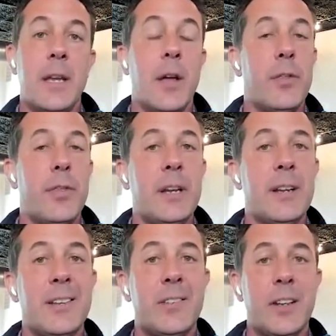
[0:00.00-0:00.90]
The other thing
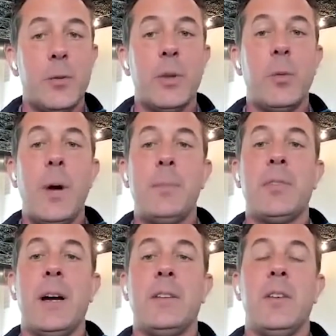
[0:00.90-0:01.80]
to consider with
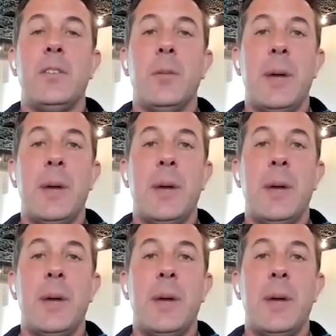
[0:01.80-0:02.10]
websites is to